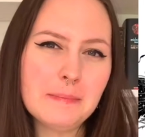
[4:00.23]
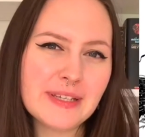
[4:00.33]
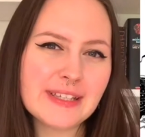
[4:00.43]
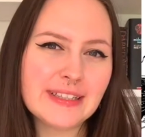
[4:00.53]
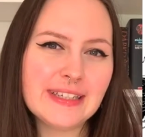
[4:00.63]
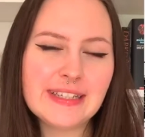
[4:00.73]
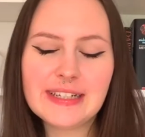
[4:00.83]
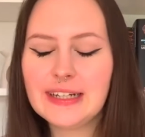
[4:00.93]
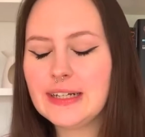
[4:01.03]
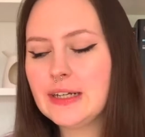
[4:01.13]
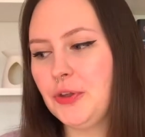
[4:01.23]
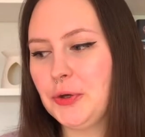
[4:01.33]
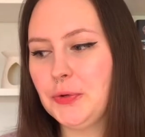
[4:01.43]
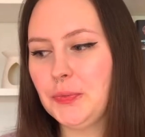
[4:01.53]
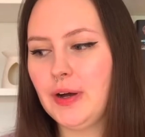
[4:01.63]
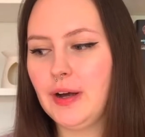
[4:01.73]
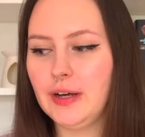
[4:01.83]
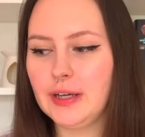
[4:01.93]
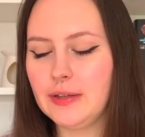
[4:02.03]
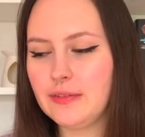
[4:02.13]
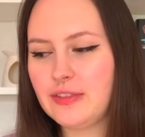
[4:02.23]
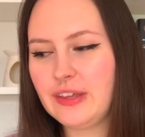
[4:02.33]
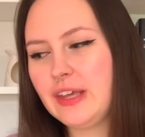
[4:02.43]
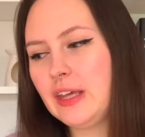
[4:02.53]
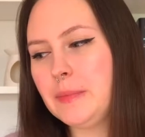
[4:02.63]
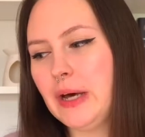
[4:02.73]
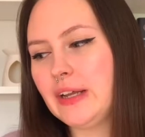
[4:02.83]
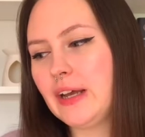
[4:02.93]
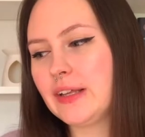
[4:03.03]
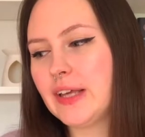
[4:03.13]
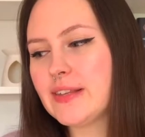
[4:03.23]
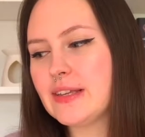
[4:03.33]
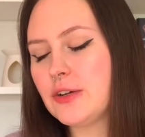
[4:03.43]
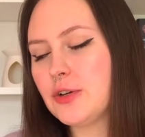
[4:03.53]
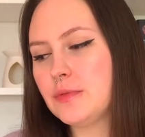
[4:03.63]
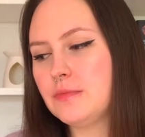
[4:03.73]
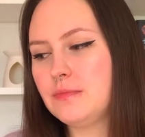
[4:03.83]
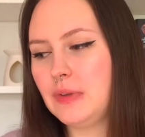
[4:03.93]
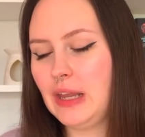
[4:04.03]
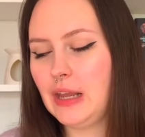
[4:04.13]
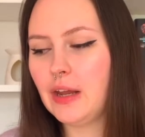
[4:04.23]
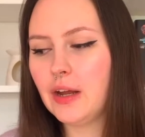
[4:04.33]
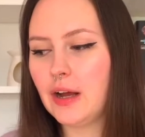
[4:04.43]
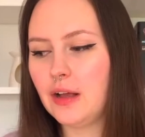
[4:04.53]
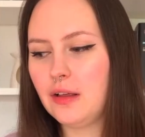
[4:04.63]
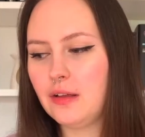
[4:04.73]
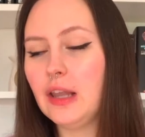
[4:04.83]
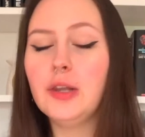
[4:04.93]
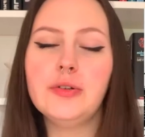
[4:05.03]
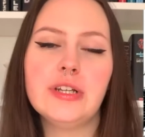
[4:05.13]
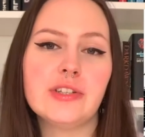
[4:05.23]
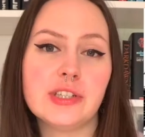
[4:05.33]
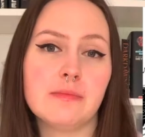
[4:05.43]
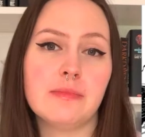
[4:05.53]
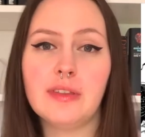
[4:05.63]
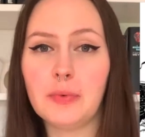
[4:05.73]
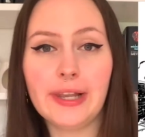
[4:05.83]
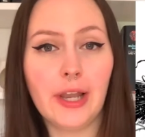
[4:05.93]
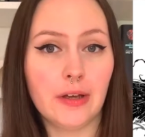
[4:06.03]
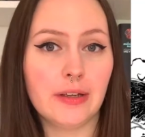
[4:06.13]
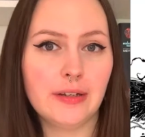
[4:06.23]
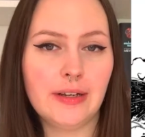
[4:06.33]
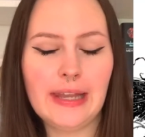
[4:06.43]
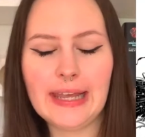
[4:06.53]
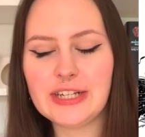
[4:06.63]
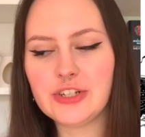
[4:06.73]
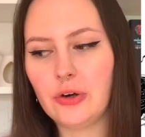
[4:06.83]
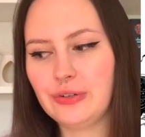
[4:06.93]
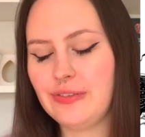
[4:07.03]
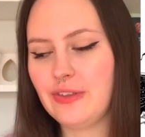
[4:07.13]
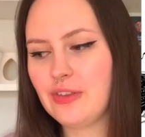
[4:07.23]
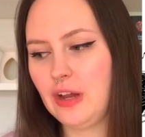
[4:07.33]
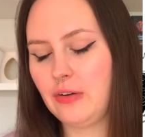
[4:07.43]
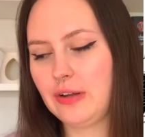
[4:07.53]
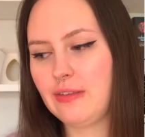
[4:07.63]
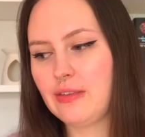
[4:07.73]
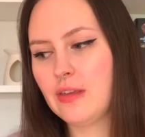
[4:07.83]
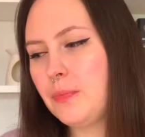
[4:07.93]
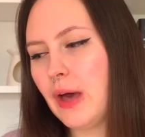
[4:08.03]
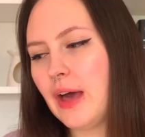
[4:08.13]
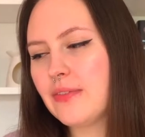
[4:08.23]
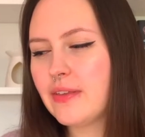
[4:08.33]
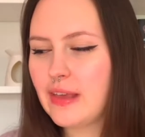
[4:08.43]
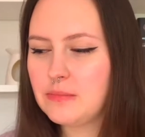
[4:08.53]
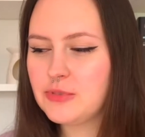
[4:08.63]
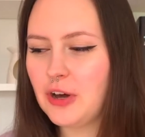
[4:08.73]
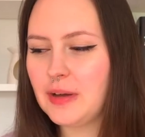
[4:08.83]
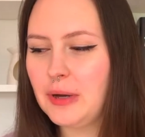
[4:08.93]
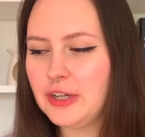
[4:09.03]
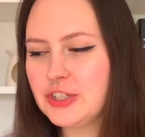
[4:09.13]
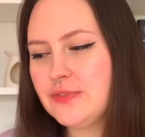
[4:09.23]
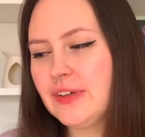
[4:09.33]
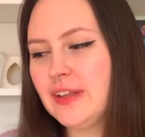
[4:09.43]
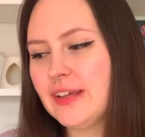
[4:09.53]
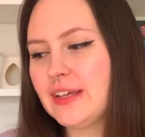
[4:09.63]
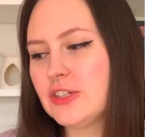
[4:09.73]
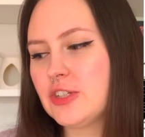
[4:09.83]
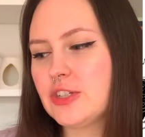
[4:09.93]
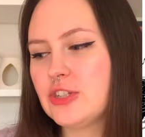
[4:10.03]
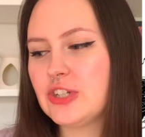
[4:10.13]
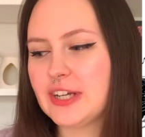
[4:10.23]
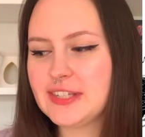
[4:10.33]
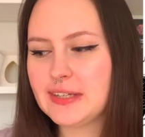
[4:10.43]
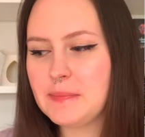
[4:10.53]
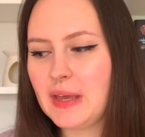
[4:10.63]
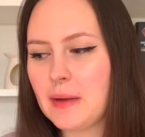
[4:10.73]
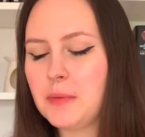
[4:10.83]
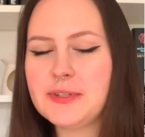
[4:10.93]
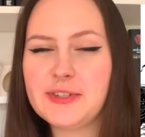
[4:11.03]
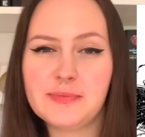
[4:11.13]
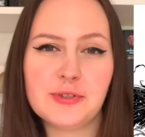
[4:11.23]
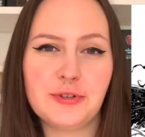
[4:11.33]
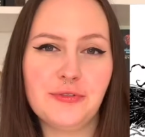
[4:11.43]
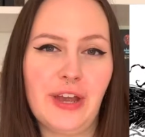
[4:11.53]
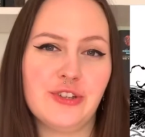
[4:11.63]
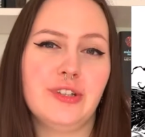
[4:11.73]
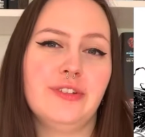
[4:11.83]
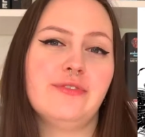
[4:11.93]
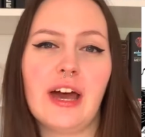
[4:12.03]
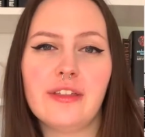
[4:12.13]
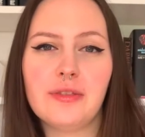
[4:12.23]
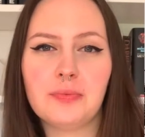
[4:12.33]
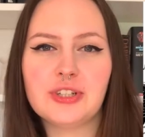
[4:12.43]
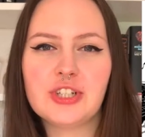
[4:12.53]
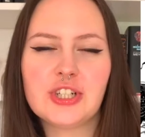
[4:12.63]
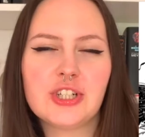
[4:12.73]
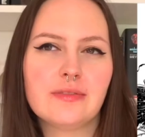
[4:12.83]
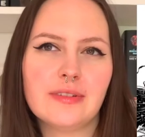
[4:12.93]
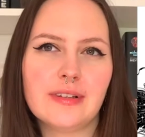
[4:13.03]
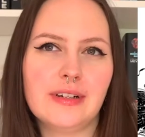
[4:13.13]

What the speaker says: misleading, though thinking about it, I guess it could be alluding to something that we learn later on in the series. But at the same time, I just feel like it's suggesting Mia might be some sort of angel of death, which